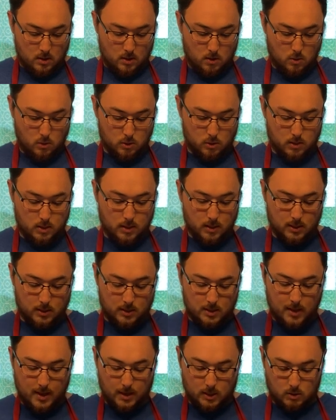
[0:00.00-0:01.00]
Of course, this
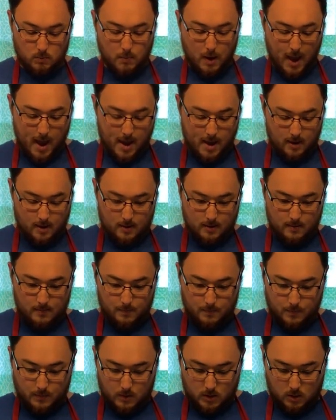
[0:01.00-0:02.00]
dates back
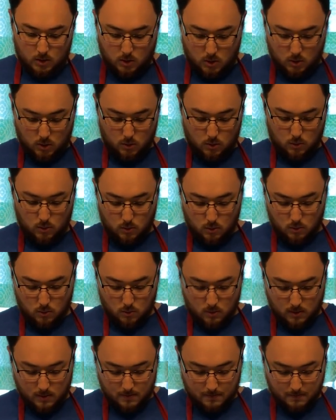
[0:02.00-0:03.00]

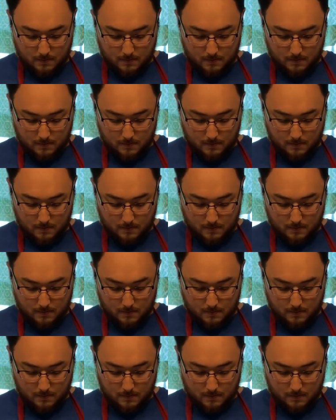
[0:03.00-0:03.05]
to